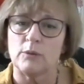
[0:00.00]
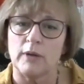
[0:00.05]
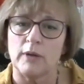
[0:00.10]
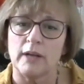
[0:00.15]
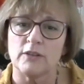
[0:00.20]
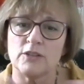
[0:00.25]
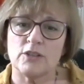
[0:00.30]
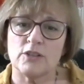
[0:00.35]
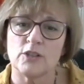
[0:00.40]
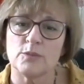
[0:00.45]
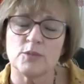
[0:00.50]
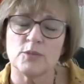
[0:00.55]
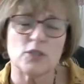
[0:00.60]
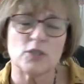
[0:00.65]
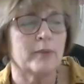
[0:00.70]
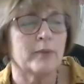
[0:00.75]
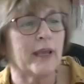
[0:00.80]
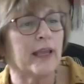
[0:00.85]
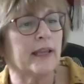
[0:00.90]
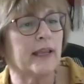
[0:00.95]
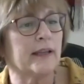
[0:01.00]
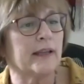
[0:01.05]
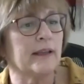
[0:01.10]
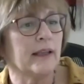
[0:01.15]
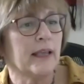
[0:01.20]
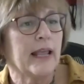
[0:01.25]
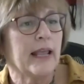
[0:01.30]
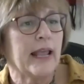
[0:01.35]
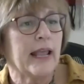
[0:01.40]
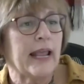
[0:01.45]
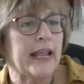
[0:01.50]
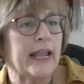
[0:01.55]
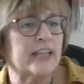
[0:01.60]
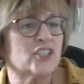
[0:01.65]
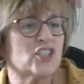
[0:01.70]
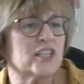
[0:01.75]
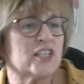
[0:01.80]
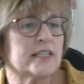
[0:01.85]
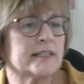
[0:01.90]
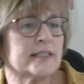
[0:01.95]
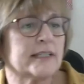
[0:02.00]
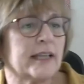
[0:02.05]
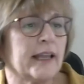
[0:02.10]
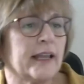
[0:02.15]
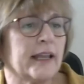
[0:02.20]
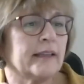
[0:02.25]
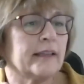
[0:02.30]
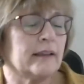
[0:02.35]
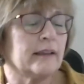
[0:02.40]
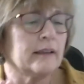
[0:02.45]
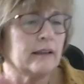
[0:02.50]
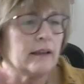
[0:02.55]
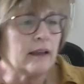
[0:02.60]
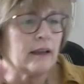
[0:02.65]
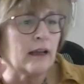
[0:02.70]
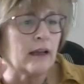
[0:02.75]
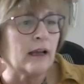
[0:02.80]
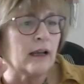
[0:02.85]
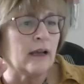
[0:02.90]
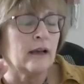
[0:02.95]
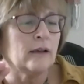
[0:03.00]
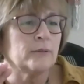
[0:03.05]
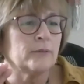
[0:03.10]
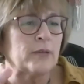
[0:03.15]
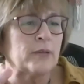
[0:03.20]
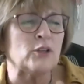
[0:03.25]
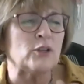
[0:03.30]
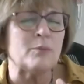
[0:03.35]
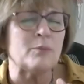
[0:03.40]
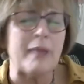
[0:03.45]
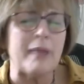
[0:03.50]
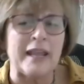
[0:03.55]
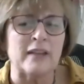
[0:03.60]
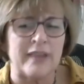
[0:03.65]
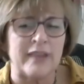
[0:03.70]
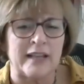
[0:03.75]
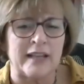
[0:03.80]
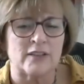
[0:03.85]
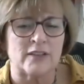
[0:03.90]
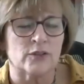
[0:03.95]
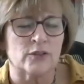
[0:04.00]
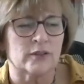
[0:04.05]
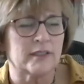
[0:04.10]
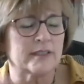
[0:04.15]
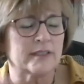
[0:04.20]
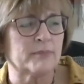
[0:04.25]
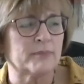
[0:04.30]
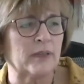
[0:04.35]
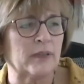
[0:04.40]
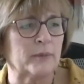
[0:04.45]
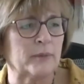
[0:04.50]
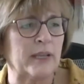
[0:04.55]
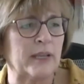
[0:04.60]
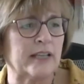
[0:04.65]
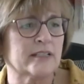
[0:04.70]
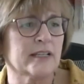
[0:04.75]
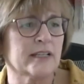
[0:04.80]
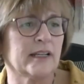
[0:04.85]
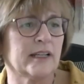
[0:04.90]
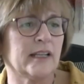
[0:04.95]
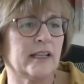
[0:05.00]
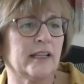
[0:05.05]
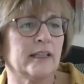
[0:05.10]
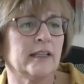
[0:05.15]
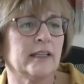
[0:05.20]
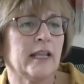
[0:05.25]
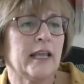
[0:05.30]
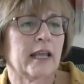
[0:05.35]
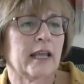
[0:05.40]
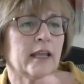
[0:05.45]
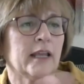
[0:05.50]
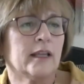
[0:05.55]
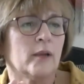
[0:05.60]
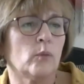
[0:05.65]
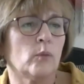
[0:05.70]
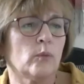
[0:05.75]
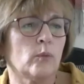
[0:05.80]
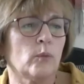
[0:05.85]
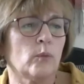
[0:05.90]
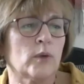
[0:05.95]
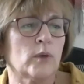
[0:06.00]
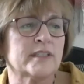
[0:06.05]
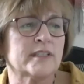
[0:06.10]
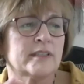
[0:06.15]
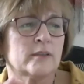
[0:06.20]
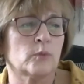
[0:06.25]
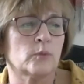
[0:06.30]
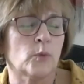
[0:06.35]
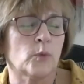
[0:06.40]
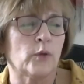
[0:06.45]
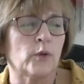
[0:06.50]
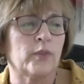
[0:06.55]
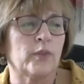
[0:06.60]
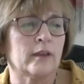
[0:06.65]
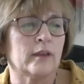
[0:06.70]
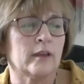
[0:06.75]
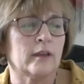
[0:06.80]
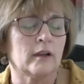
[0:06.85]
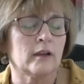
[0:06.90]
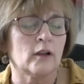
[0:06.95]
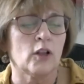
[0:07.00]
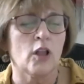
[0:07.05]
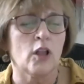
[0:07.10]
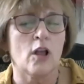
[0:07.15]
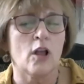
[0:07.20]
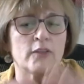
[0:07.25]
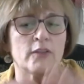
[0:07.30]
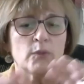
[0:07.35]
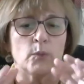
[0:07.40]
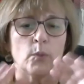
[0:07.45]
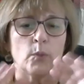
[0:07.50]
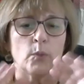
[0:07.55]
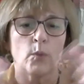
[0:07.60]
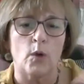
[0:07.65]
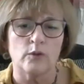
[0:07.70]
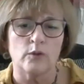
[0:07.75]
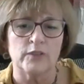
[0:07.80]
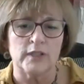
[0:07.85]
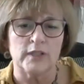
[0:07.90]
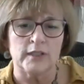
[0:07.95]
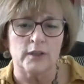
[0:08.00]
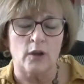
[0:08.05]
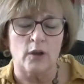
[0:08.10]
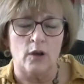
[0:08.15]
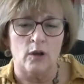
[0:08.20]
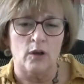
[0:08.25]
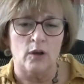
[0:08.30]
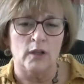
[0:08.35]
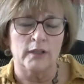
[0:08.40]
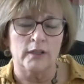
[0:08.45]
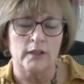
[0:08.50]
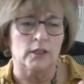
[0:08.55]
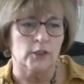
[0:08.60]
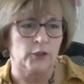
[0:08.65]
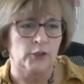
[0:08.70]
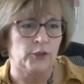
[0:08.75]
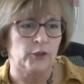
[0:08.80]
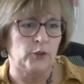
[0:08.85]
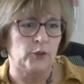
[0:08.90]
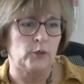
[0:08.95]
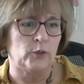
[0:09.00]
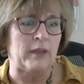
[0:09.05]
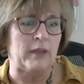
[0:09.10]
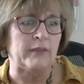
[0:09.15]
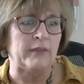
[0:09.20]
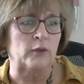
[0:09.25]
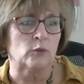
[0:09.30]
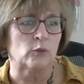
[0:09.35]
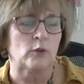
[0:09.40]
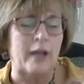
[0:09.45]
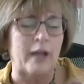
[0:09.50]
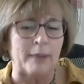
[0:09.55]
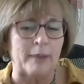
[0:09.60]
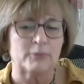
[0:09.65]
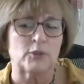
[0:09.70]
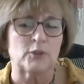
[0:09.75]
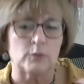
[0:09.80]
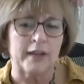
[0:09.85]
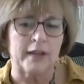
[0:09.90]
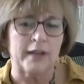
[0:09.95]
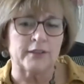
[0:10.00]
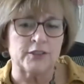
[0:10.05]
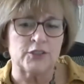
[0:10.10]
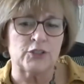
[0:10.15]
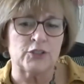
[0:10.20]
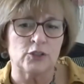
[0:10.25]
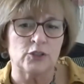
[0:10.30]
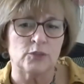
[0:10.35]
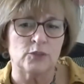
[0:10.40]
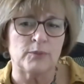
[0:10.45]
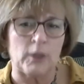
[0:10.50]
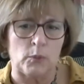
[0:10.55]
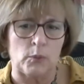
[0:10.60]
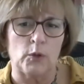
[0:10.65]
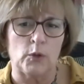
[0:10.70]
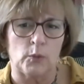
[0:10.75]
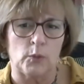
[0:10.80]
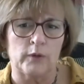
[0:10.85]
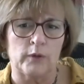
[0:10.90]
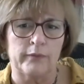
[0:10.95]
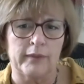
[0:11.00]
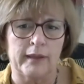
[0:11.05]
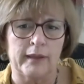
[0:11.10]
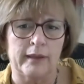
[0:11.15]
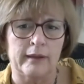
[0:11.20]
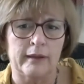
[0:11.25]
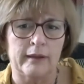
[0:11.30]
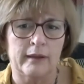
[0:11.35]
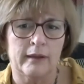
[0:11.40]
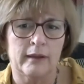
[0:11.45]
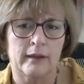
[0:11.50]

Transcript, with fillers: round tubes you made. Mm-hmm. And she said, um, and you may have answered this, but let me ask it again. Was were the cloth woven on a loom and then wrapped around a tube? They were, weren't they?